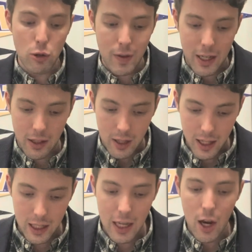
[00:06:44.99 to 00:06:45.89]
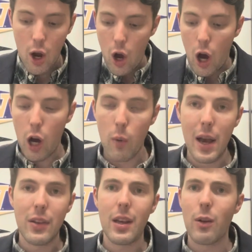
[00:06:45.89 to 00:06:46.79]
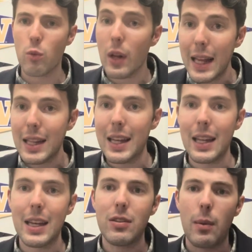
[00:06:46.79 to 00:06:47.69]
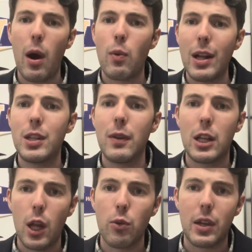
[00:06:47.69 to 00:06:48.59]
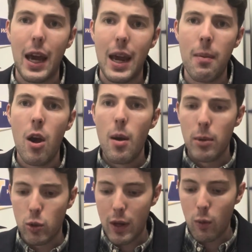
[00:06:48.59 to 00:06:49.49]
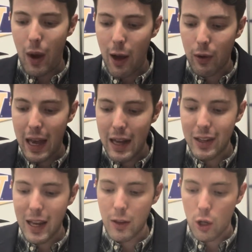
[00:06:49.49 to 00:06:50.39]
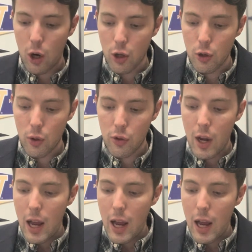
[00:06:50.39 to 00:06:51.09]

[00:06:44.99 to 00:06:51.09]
And then Kentucky, always, lately at least, a relatively close game between the Wildcats and the Cardinals.